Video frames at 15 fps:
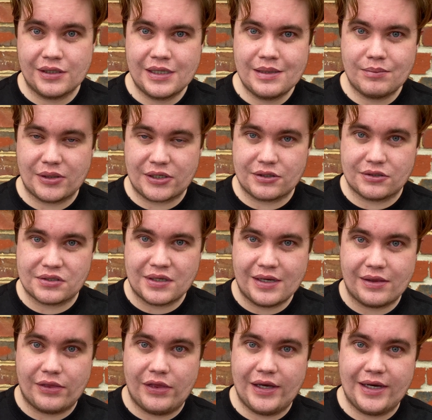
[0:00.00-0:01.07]
because
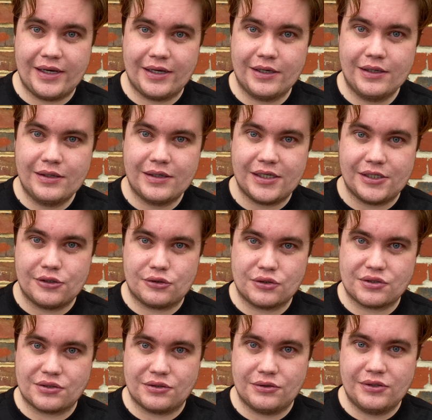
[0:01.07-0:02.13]
they're
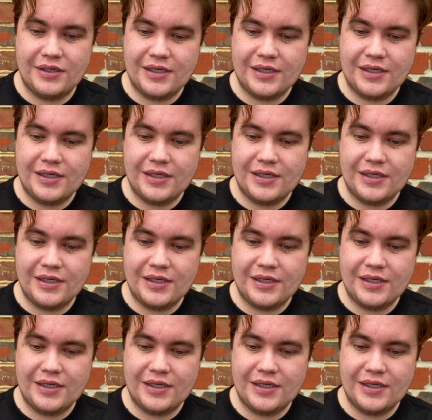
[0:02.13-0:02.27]
interested